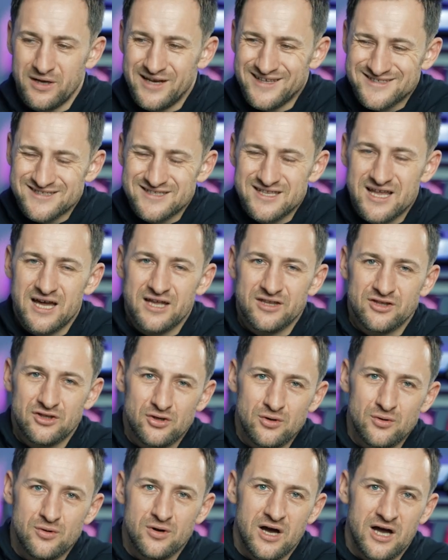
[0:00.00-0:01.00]
but it's not
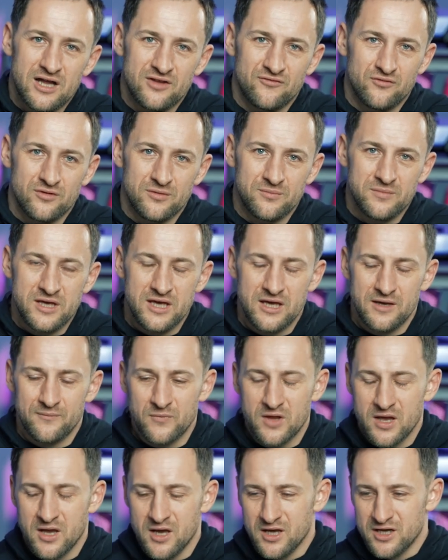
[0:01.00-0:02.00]
too hot for me.
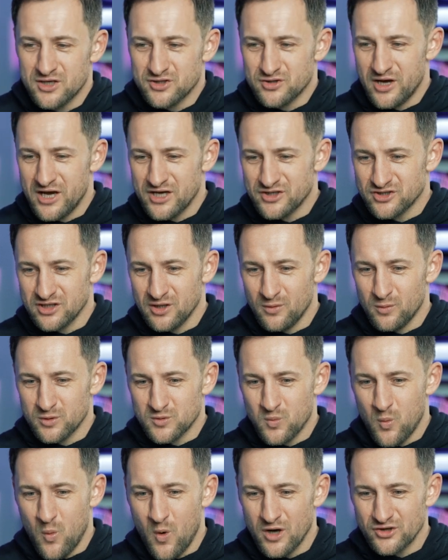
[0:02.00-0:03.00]
So I actually
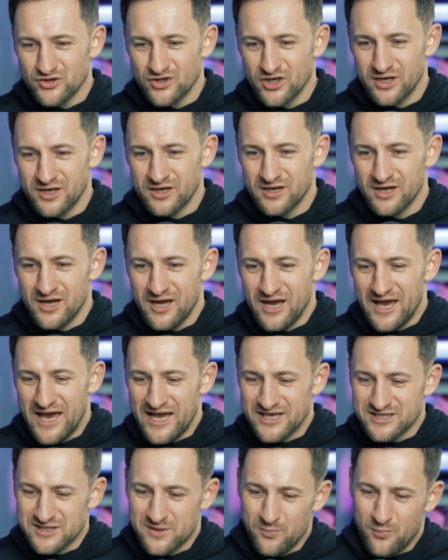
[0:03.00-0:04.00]
was watching
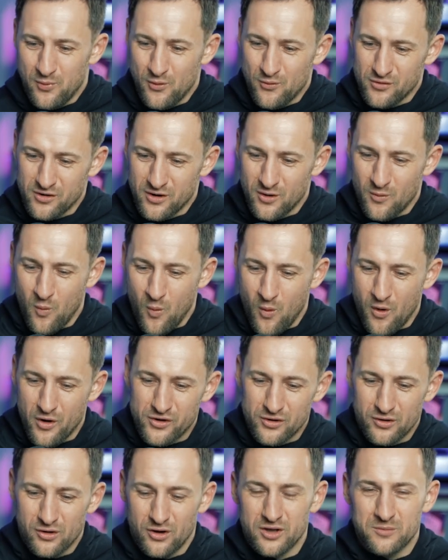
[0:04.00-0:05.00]
as I'm pouring
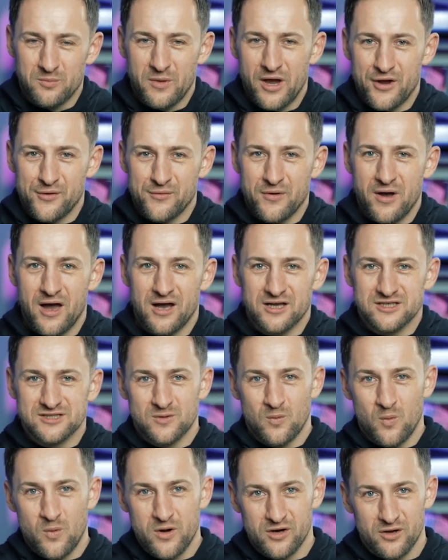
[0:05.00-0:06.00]
water on my rocks
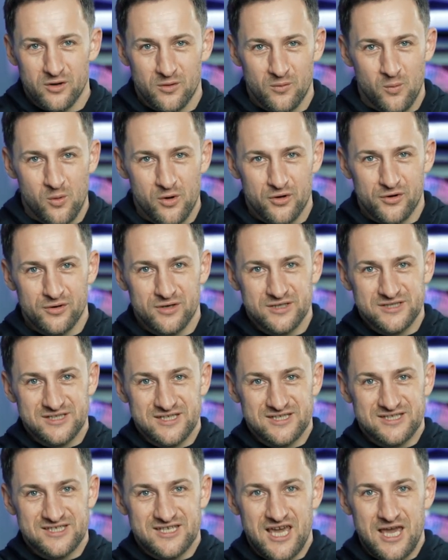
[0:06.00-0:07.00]
where the water is
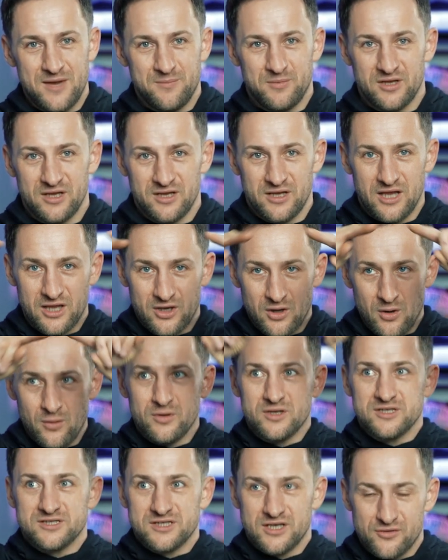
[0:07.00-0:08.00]
escaping, and I
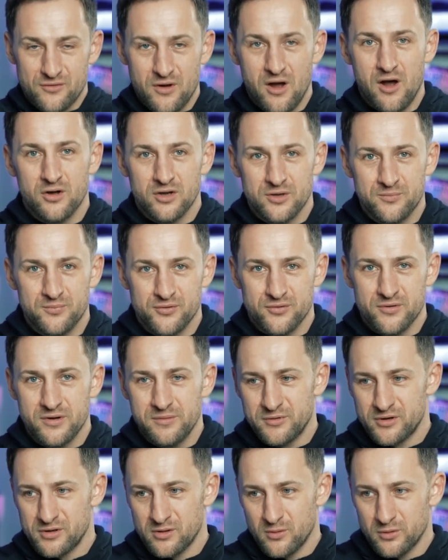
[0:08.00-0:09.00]
noticed around the
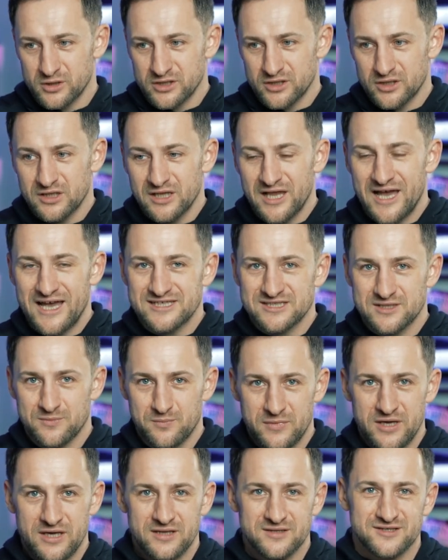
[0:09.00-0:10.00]
perimeter where glass
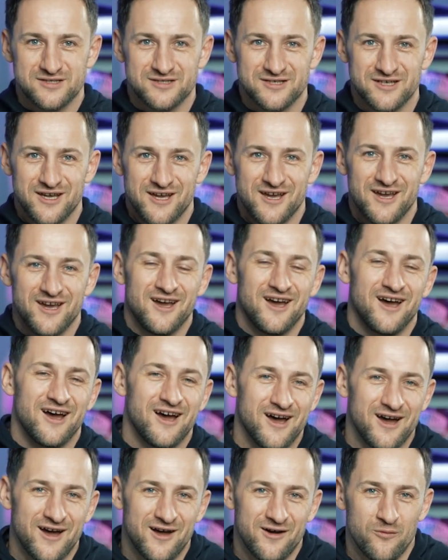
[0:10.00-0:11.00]
meets
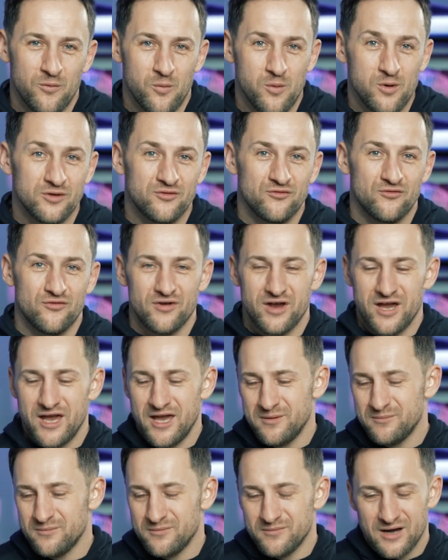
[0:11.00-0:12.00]
uh, wood
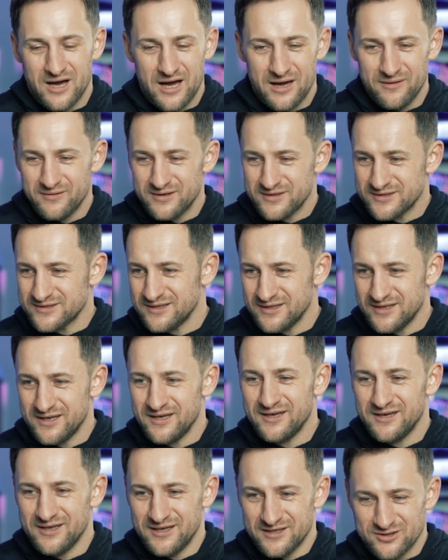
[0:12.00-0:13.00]
frame,
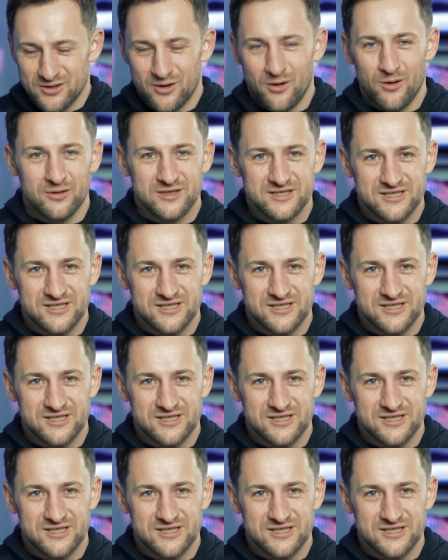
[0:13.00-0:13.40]
obviously it's all